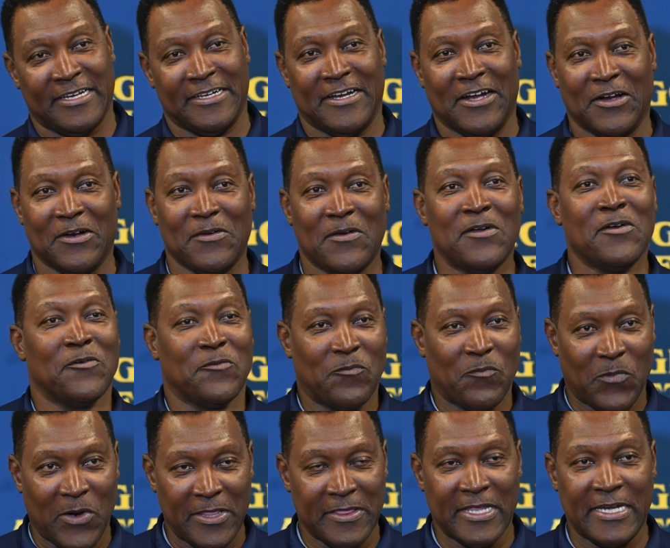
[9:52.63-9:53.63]
you know?
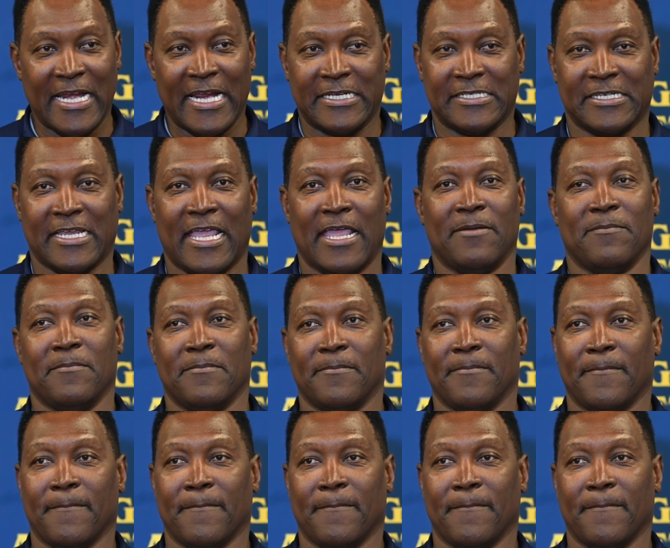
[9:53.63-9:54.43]
Win the next game.